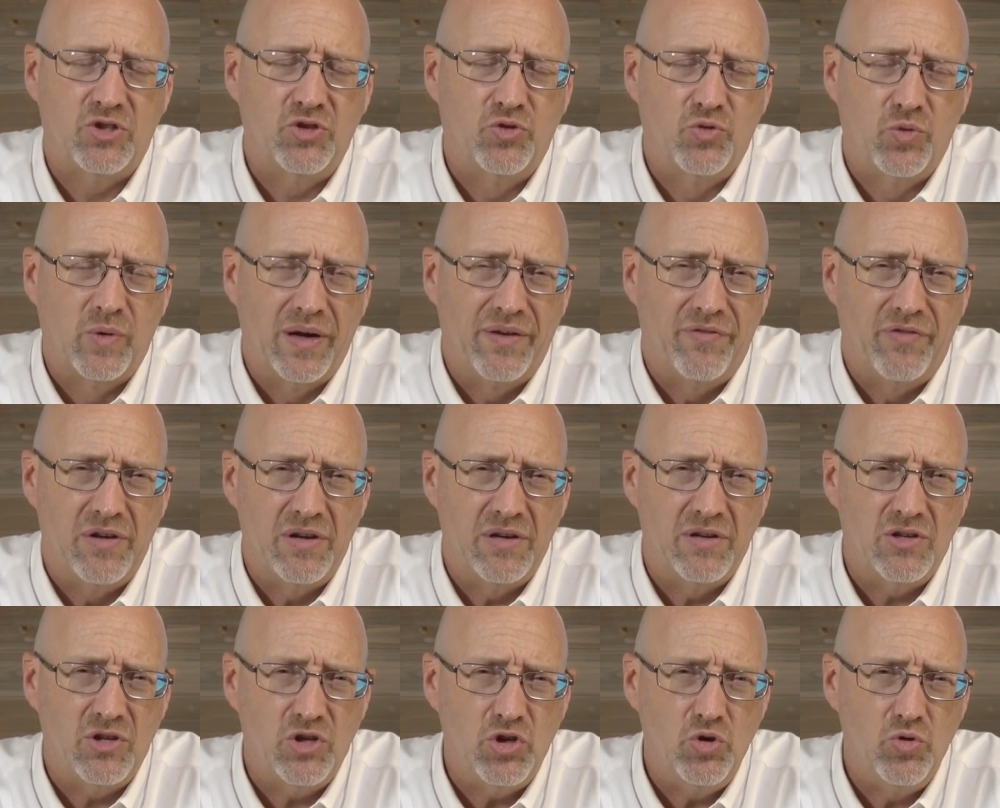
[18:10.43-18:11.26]

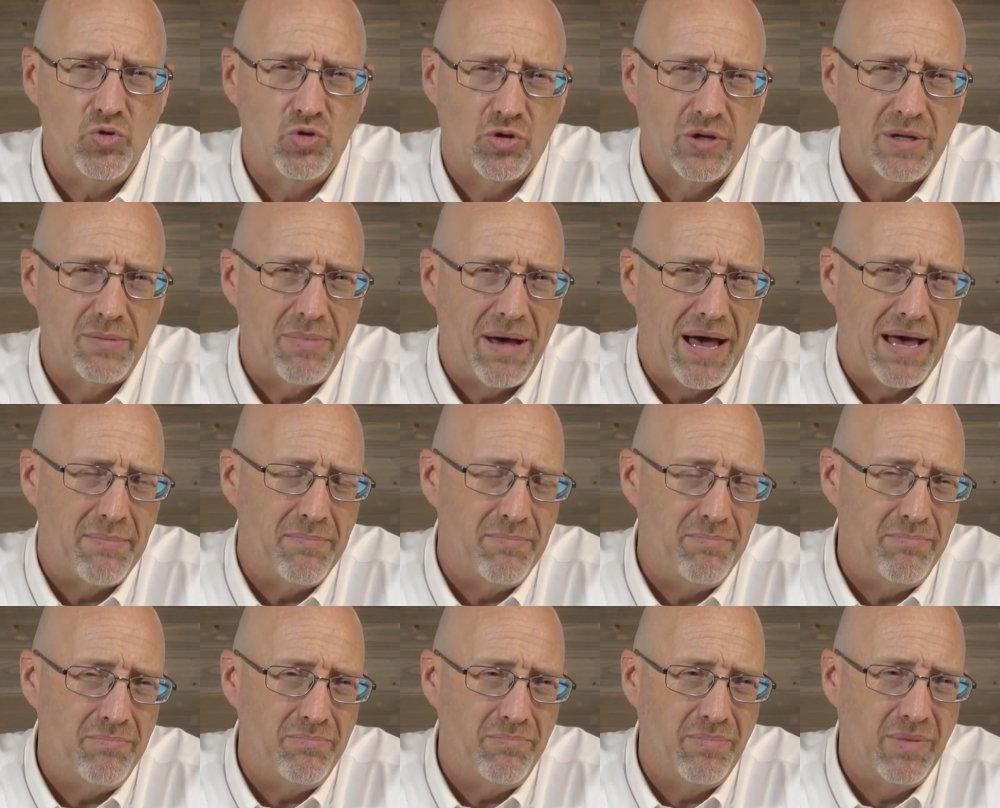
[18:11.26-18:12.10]
driven usually
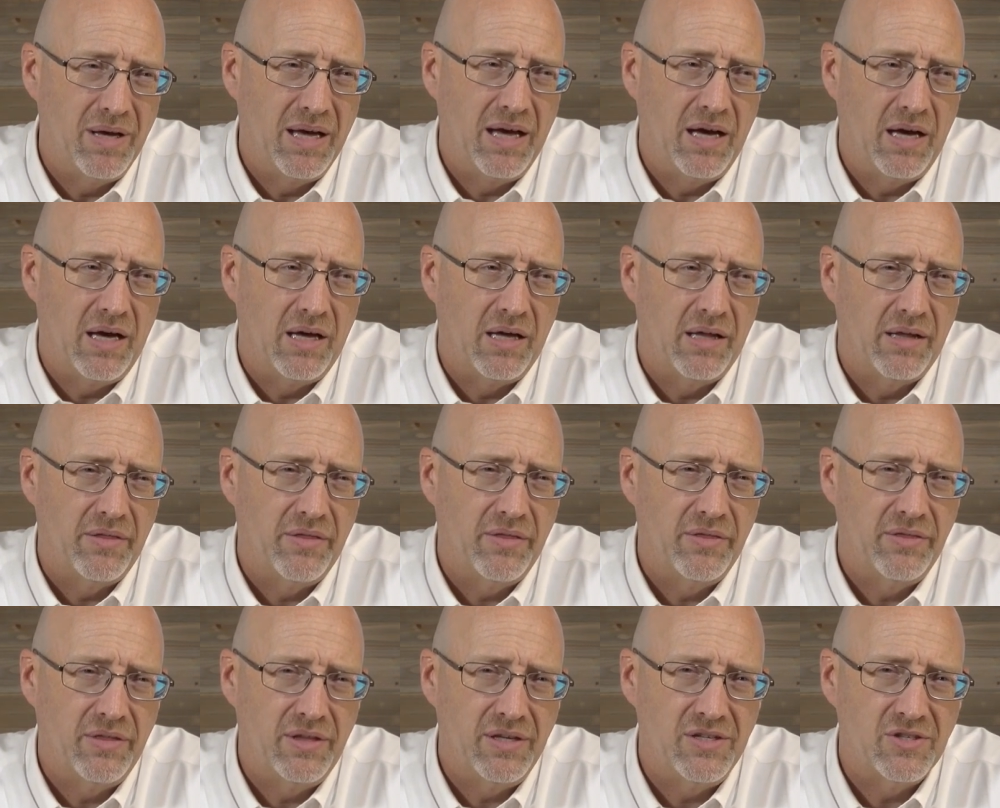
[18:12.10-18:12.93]
by
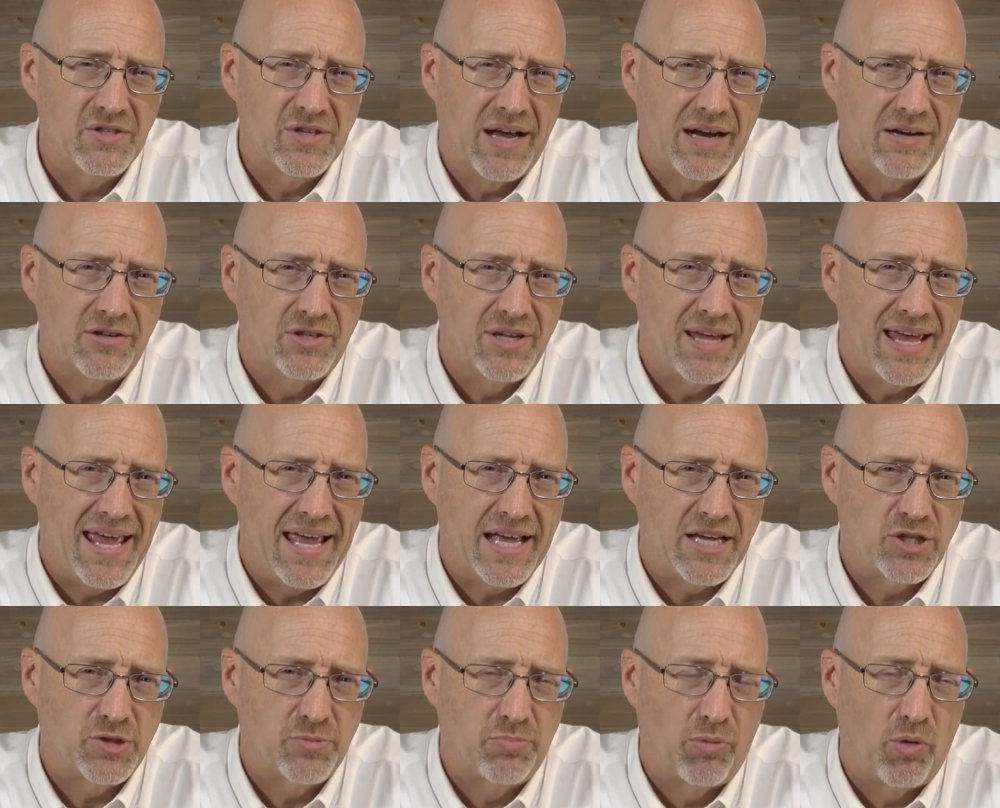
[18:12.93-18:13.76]
the desire to
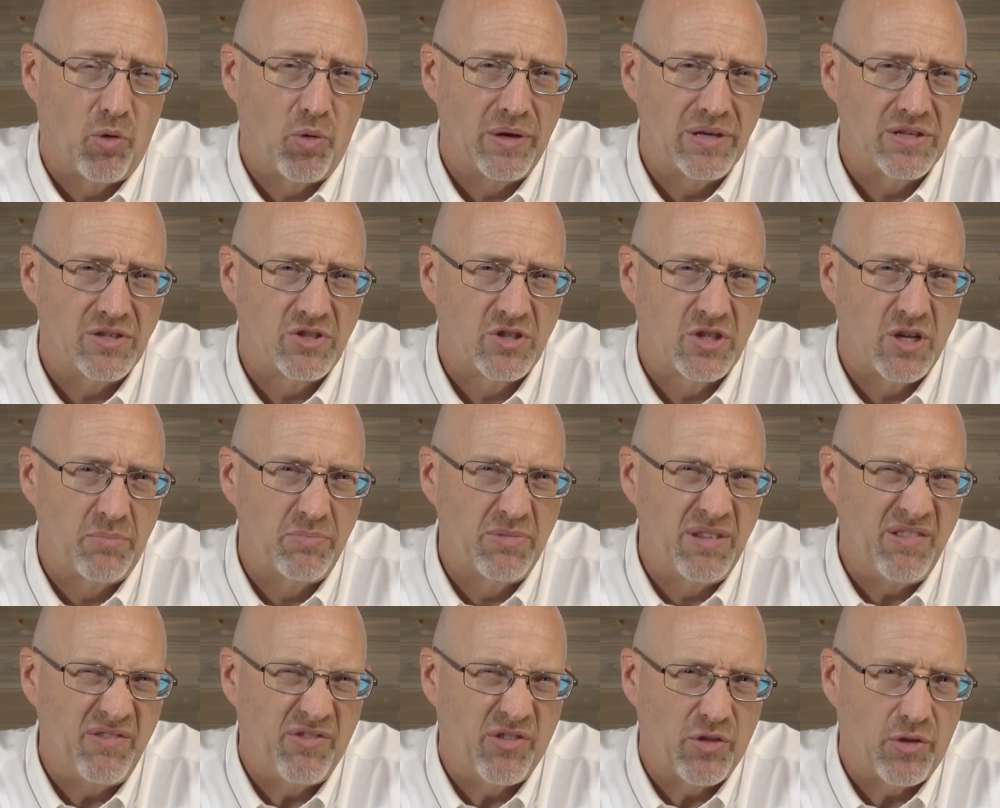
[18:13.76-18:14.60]
exploit
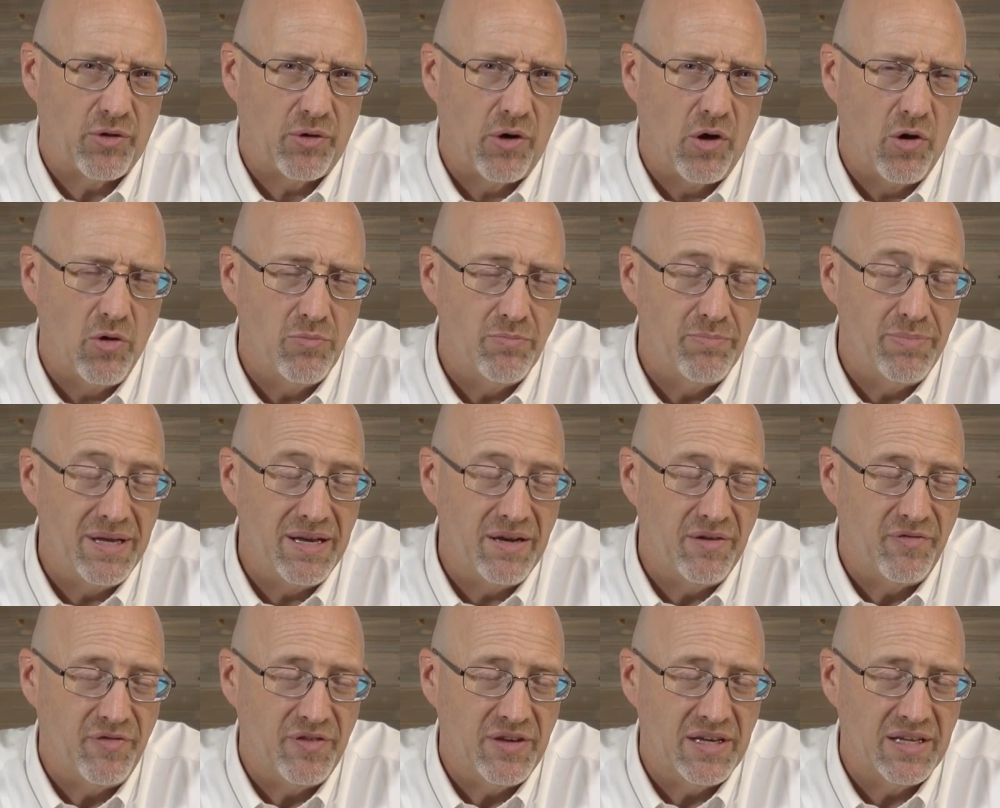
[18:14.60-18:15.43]
something for their own
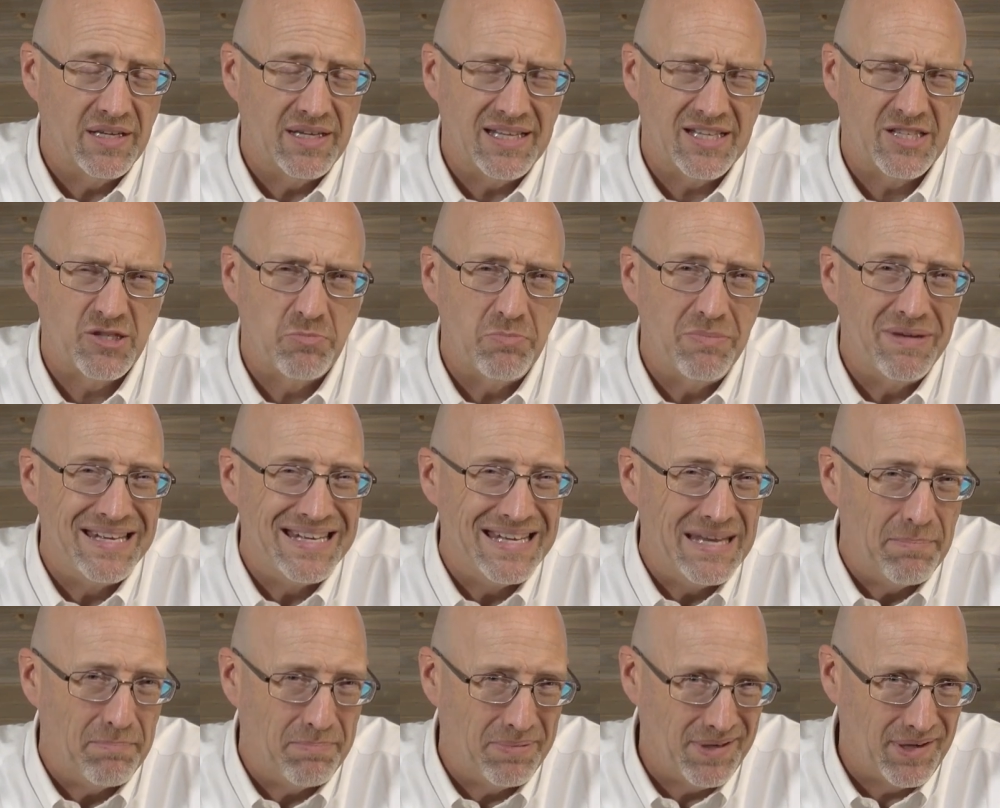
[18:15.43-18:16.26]
benefit. It's
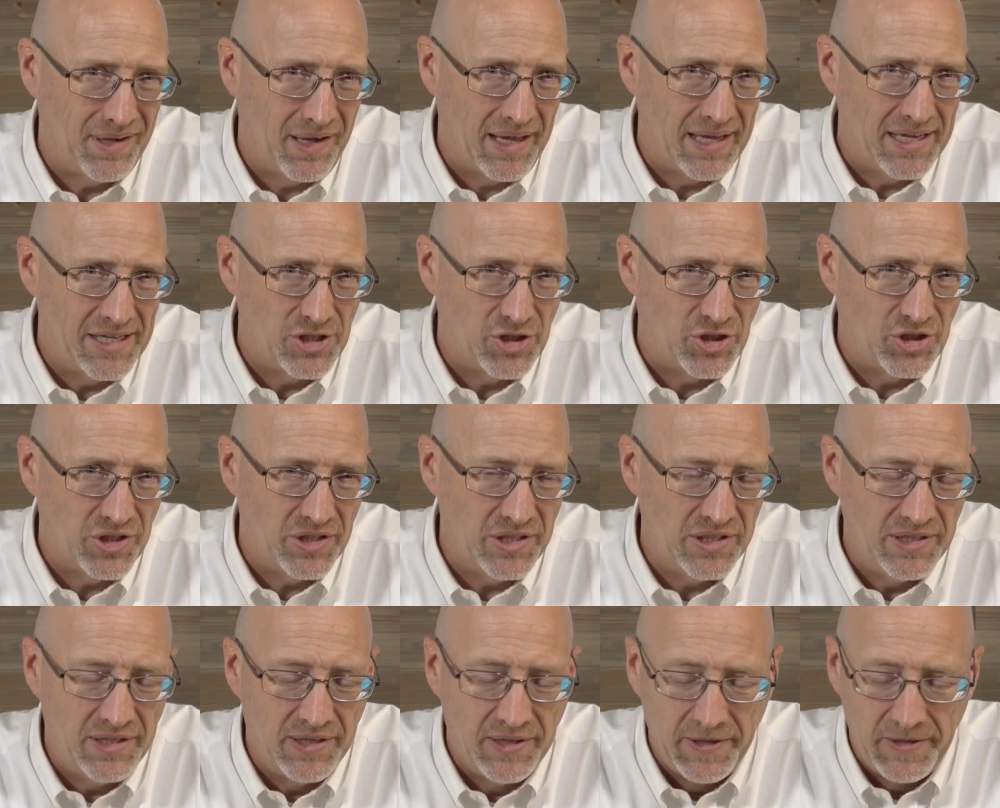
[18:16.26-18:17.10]

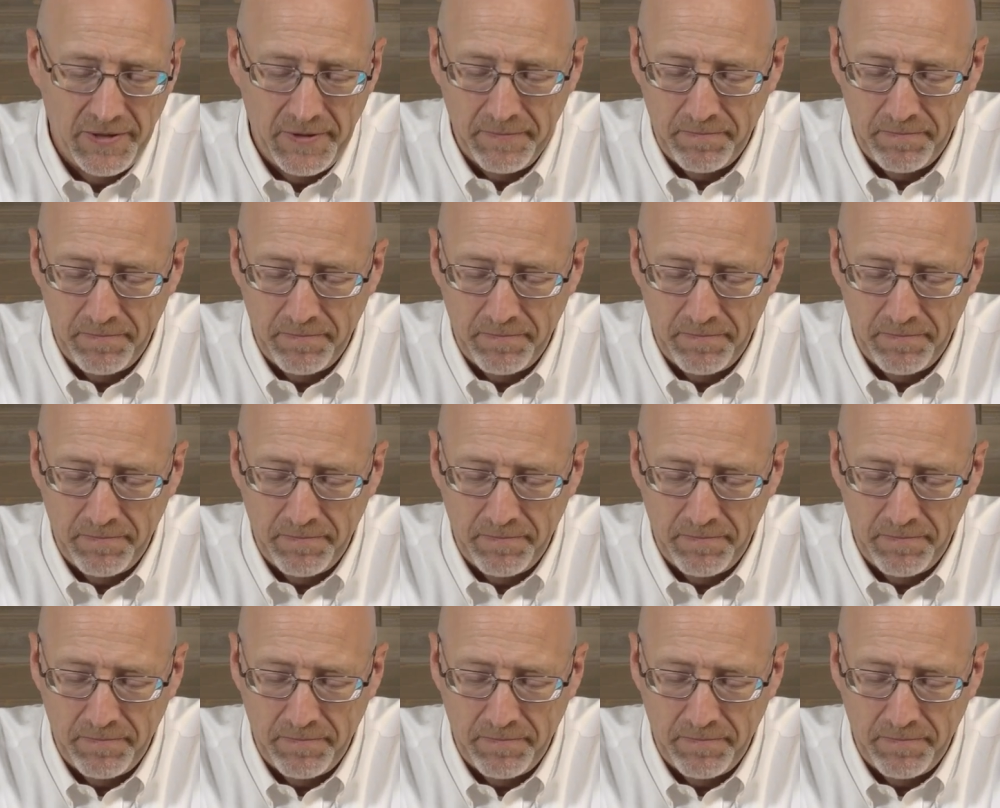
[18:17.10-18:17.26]
manipulation.